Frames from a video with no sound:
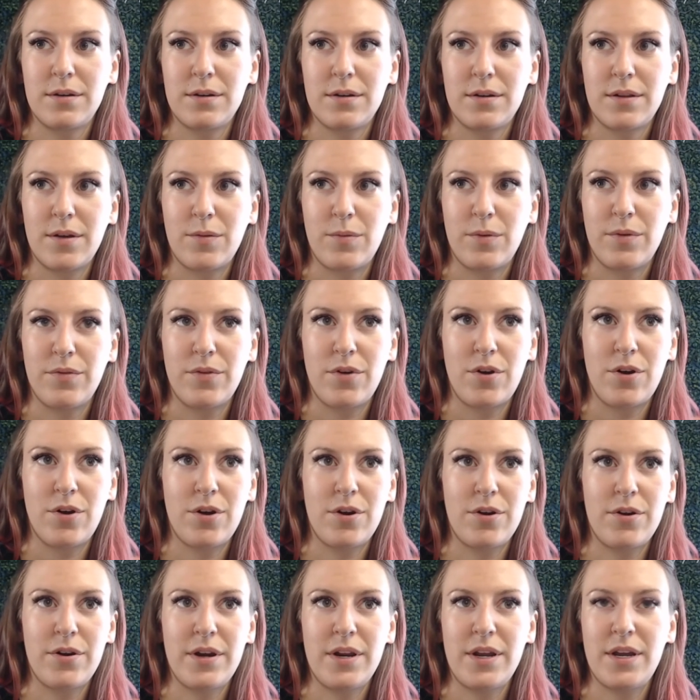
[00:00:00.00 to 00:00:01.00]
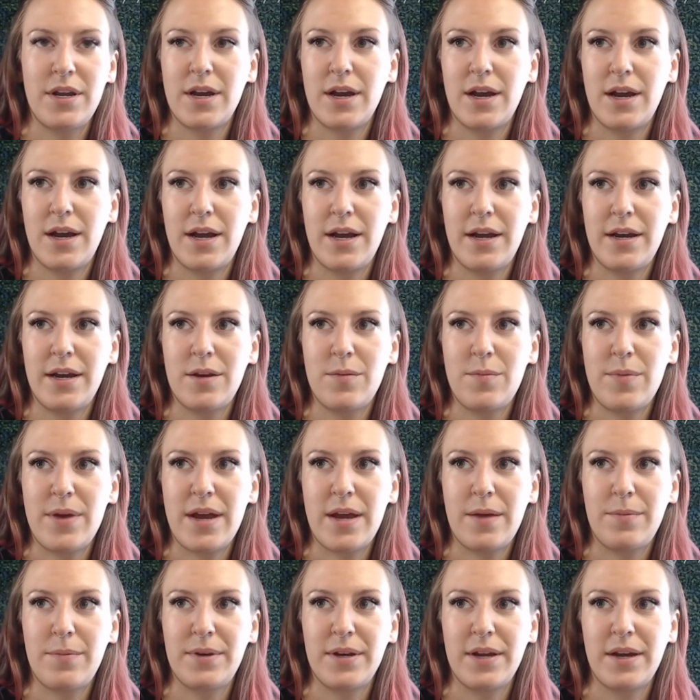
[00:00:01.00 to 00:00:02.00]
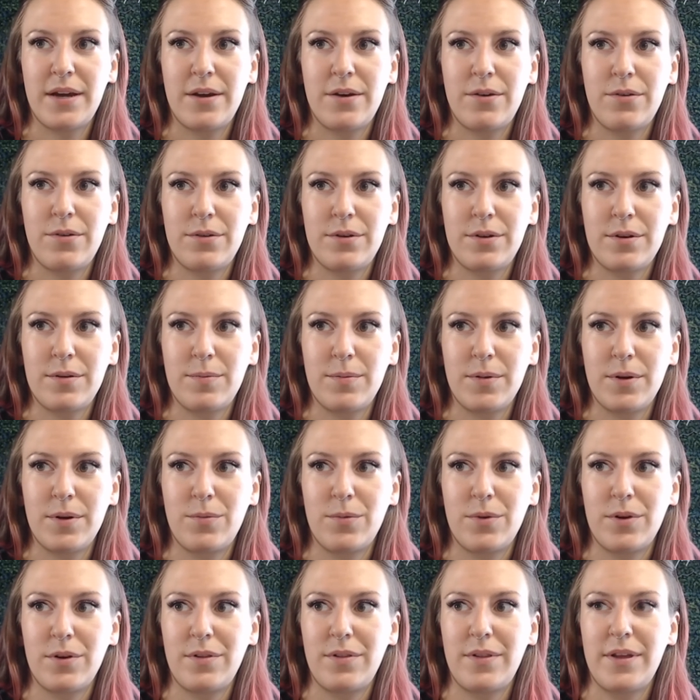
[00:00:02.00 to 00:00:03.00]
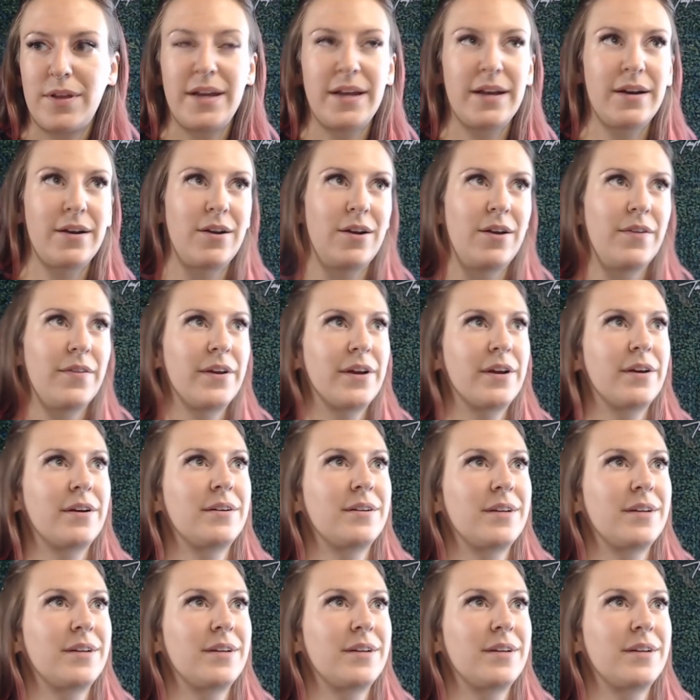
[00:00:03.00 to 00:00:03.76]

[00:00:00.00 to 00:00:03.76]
that we've already kind of mapped out, but we're laying it on there.